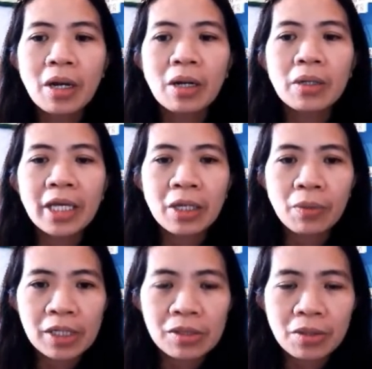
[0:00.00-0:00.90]

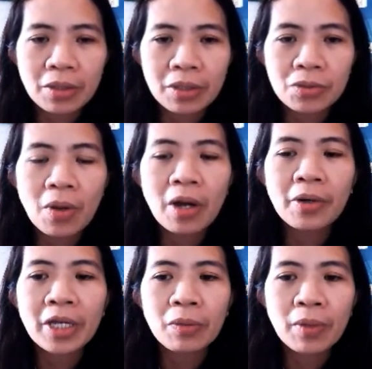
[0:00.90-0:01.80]
equation, to our
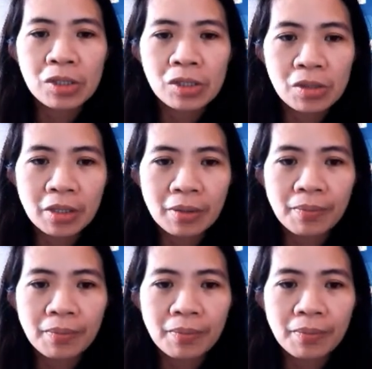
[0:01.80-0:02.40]
equation.